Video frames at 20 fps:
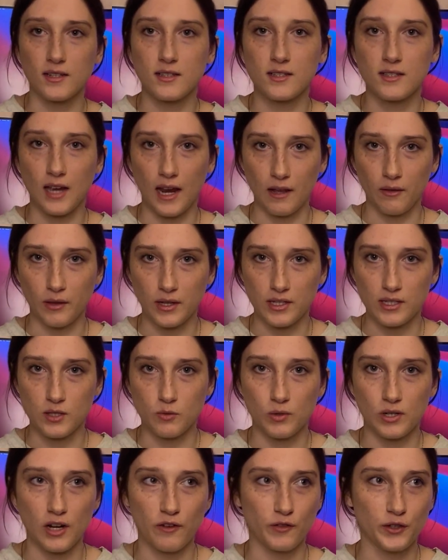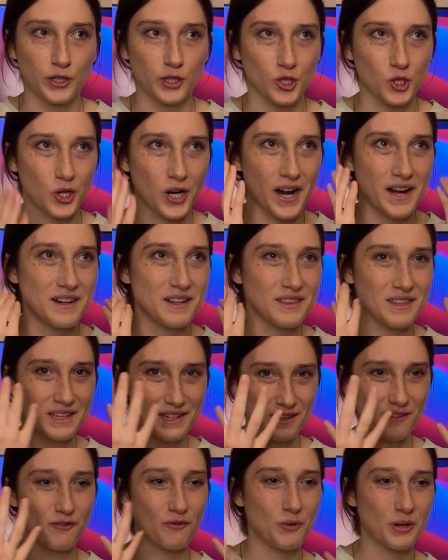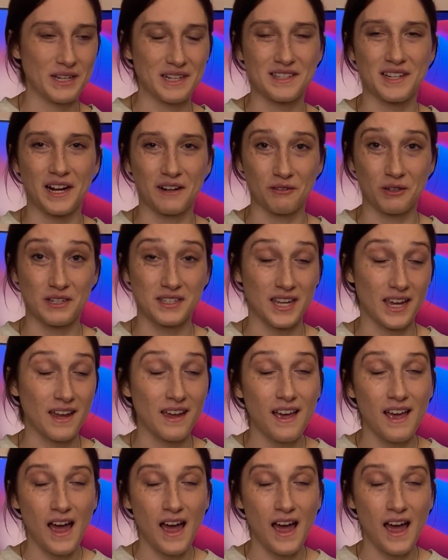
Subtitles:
silence whenever you're trying to think of what exactly to say.